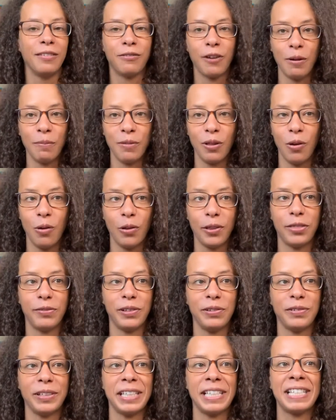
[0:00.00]
from the whole three
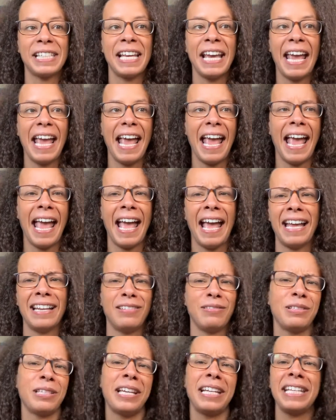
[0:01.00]
weeks. And I
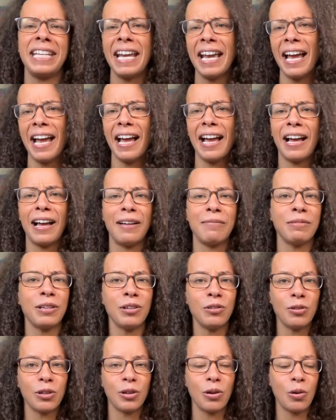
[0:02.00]
was like, yeah, I'm going to
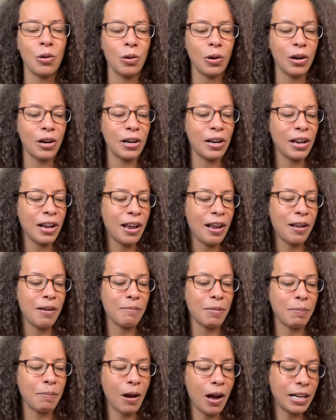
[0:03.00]
record
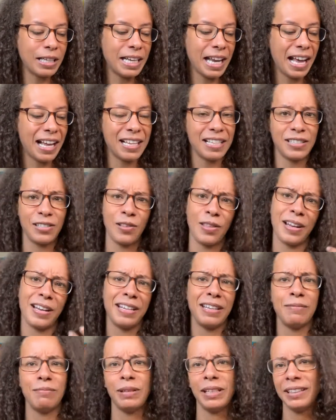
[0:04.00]
my podcast so that it
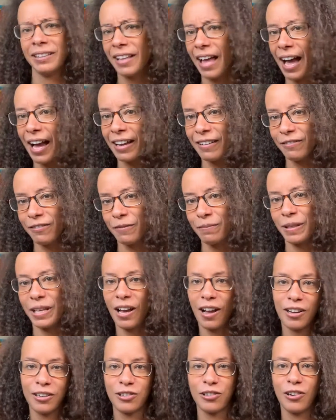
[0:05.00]
can be live from the
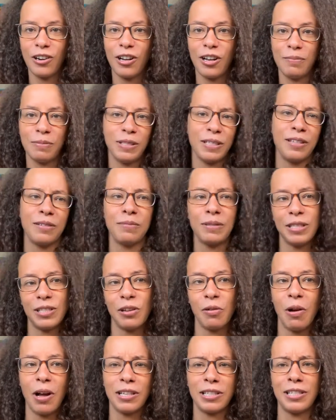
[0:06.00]
ashram. It's going to be
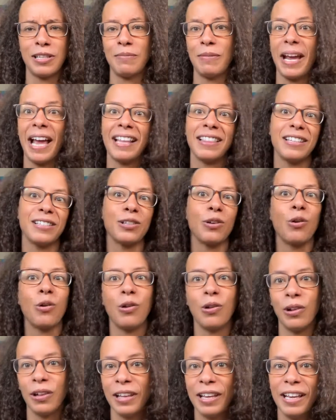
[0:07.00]
so awesome. I had this
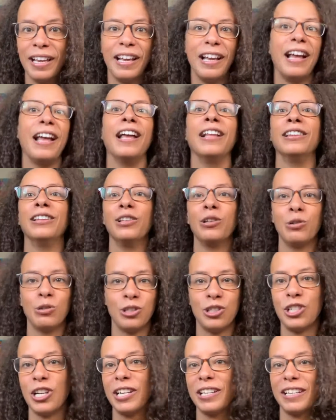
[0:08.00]
whole
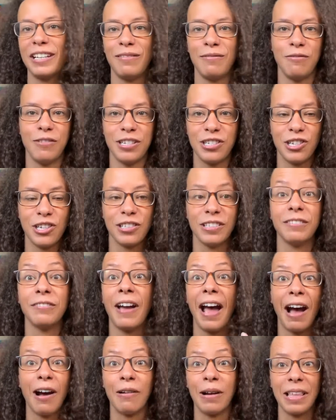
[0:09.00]
illusion and vision of
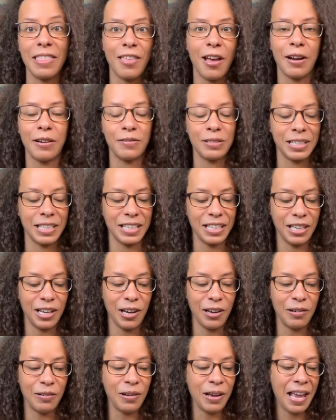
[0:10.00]
how I thought it was going to
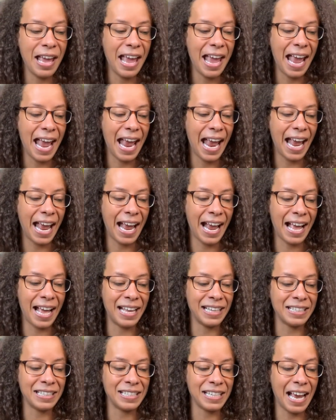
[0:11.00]
go.
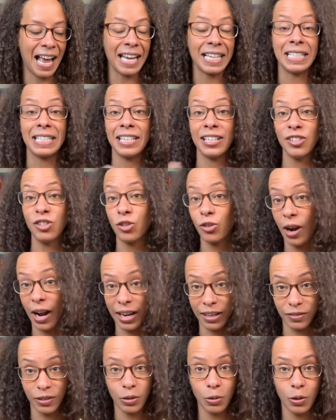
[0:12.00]
And I did try
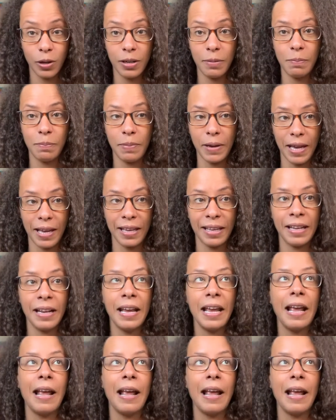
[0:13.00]
and record a bit,